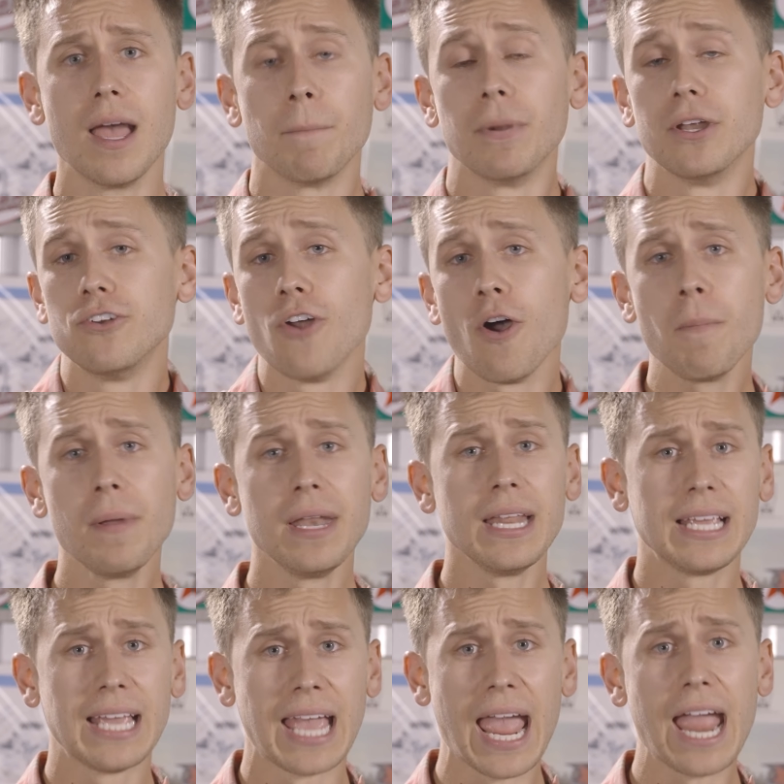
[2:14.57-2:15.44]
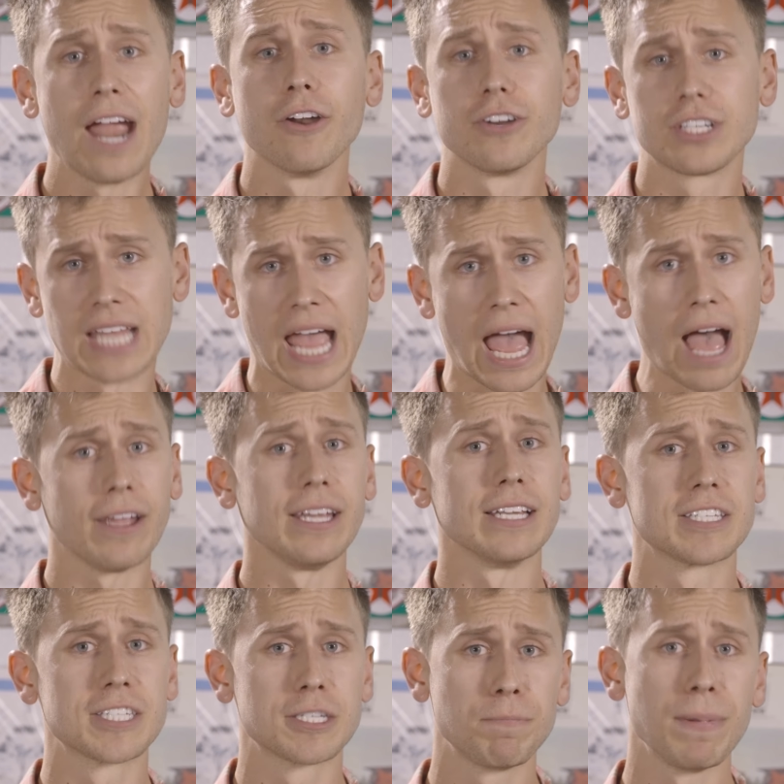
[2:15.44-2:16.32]
but nobody cares how
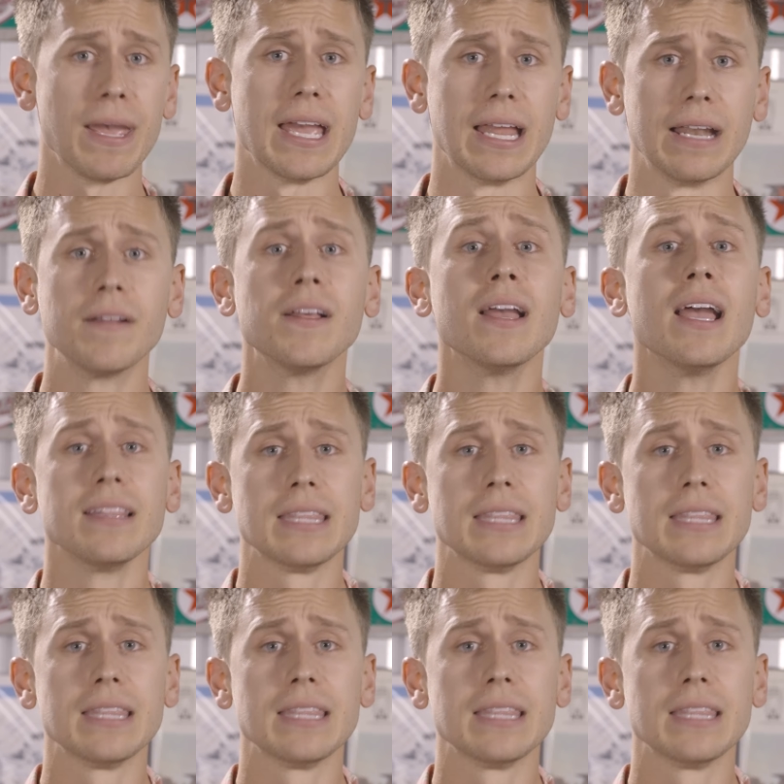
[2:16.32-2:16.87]
you spin.